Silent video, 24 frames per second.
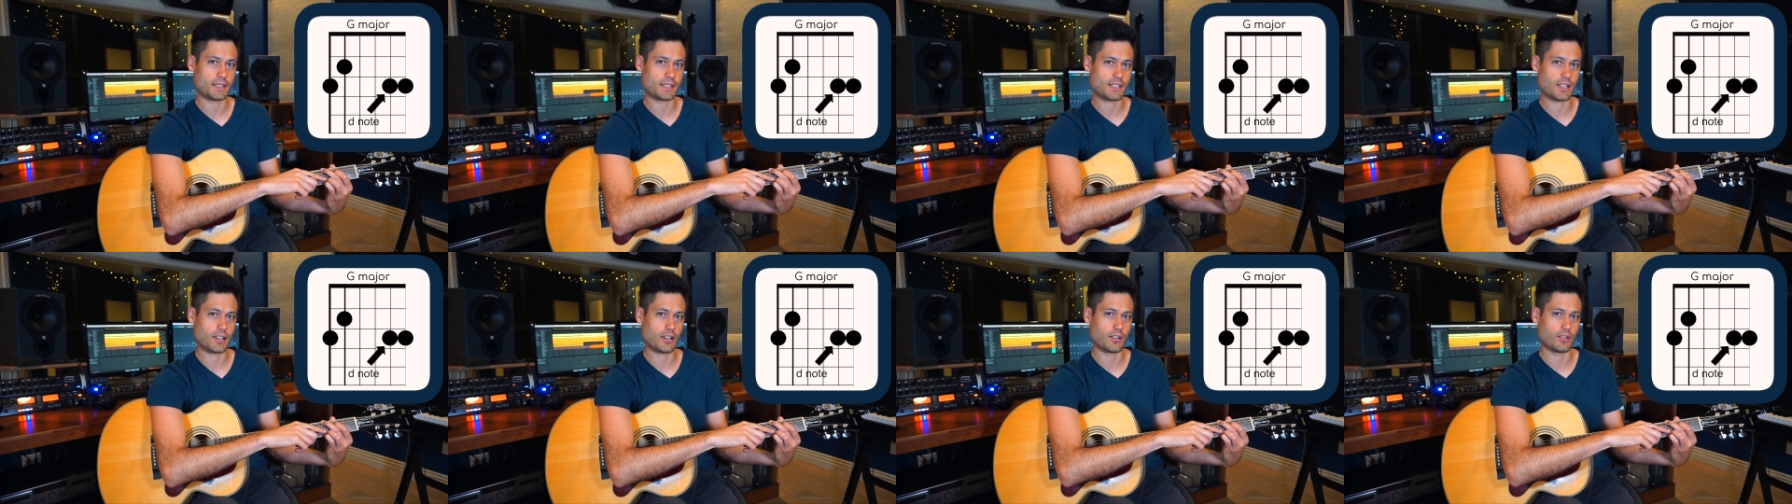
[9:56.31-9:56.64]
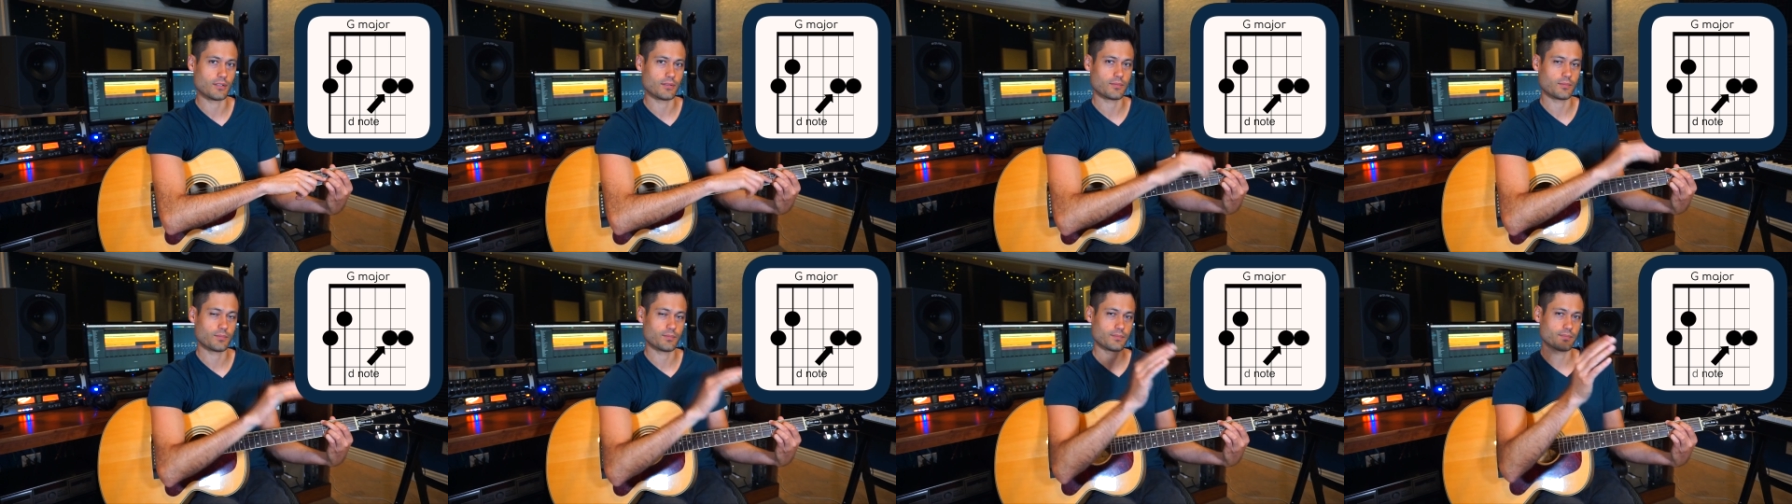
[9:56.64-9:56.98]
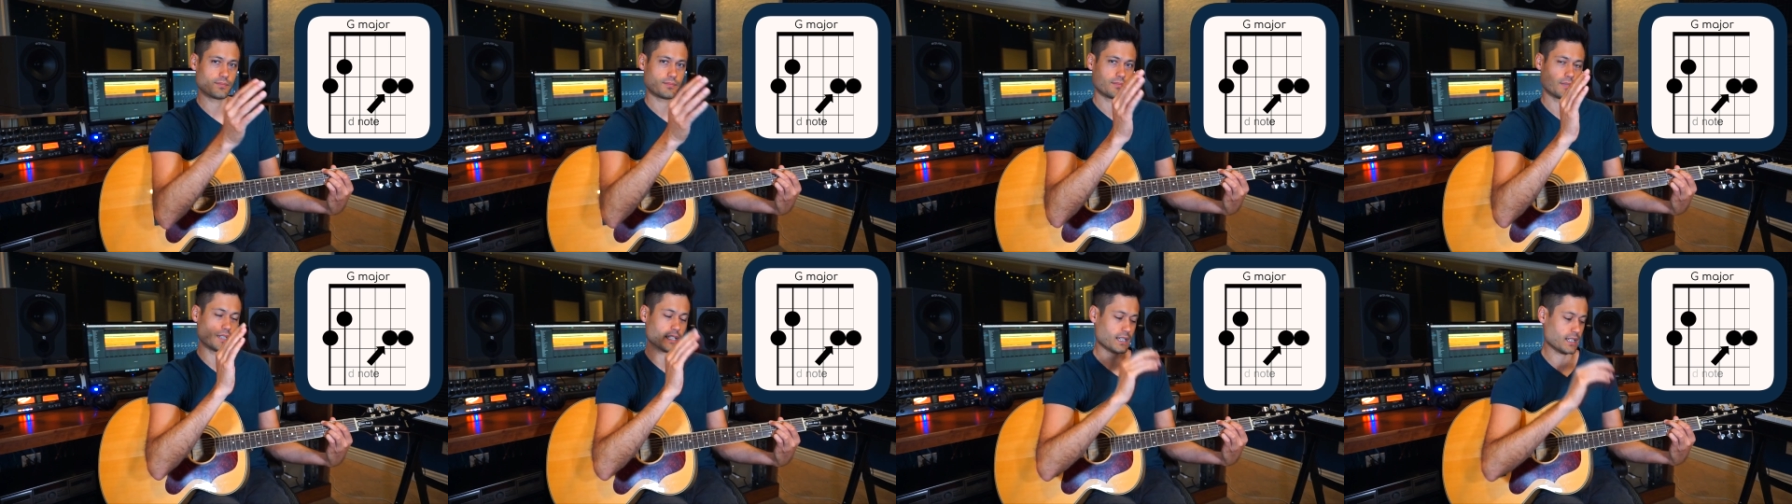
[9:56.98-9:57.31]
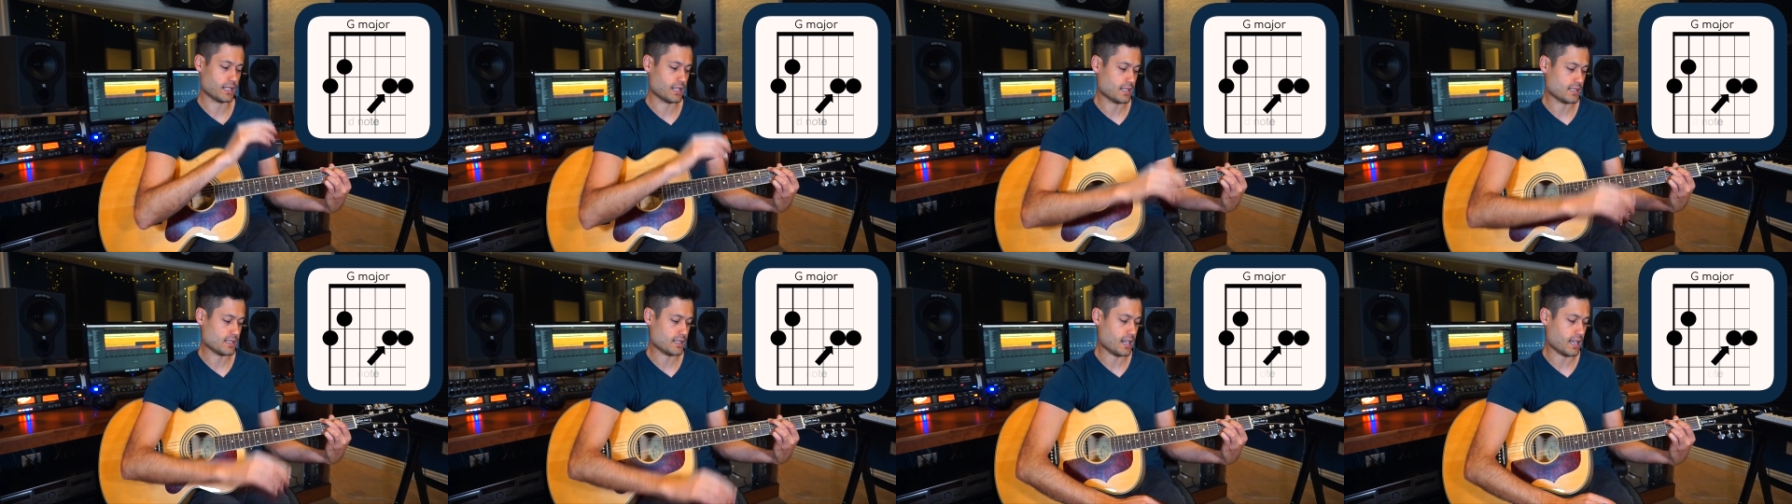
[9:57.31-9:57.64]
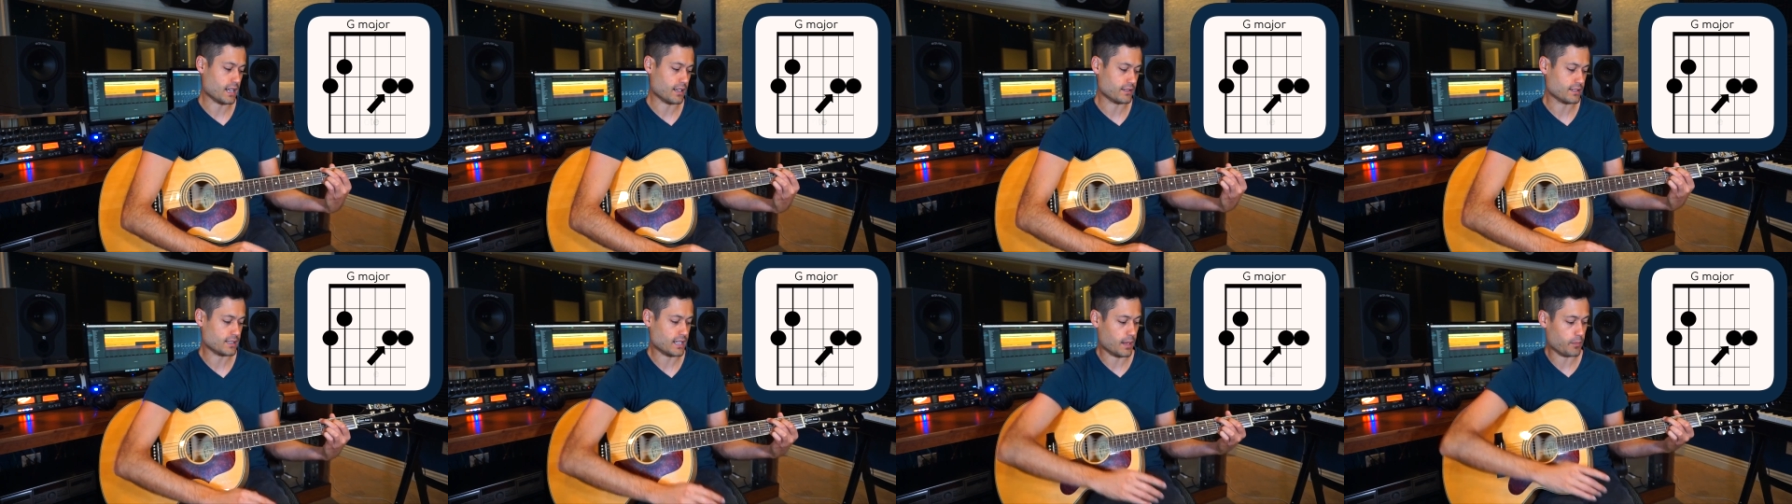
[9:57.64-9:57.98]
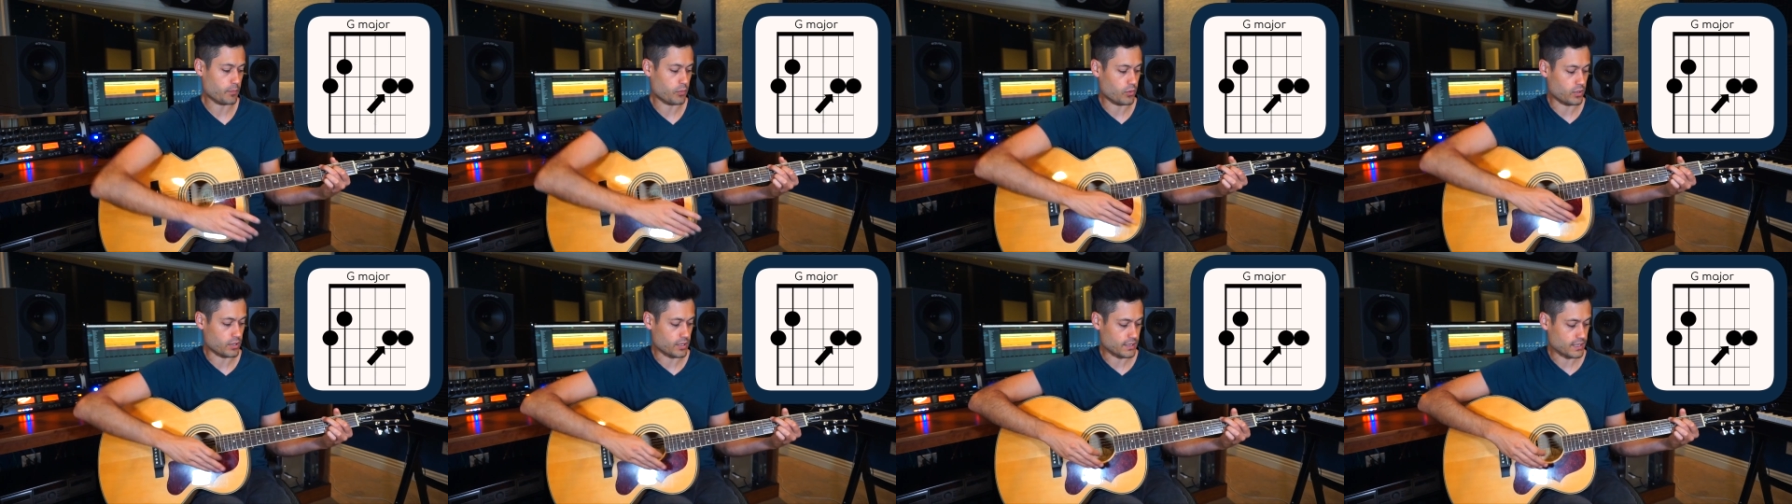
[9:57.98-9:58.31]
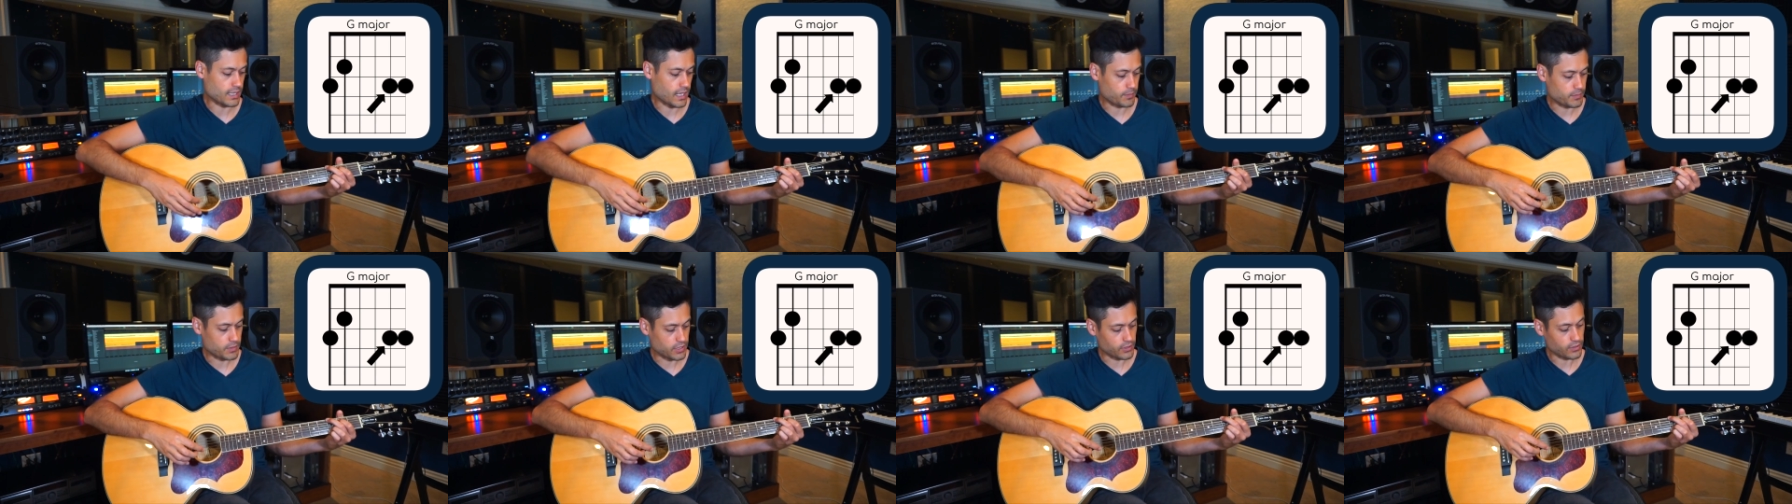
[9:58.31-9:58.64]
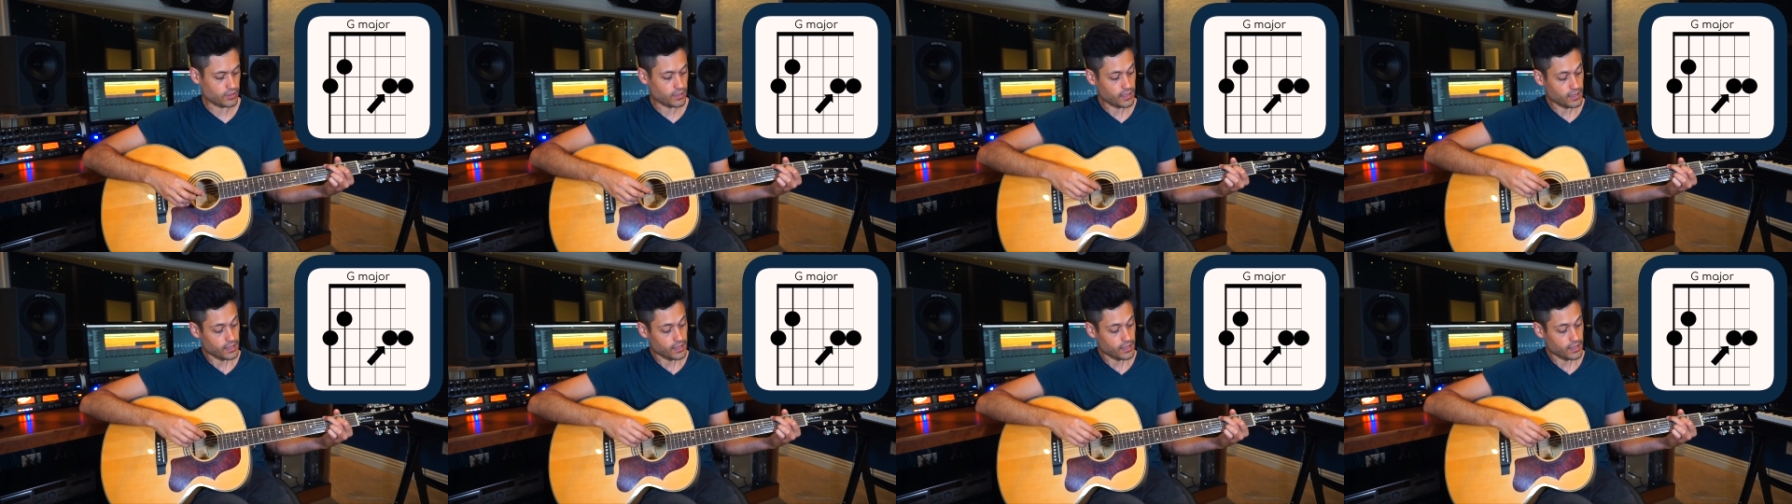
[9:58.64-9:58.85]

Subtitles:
so it's kind of type 1 or type 2.